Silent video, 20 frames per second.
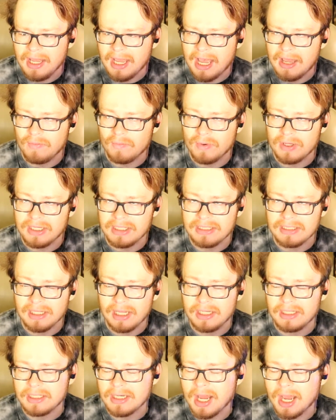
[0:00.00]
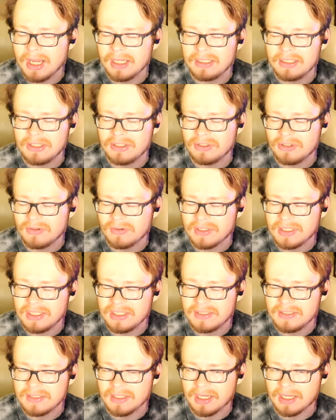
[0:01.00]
And when it's like 90 degrees,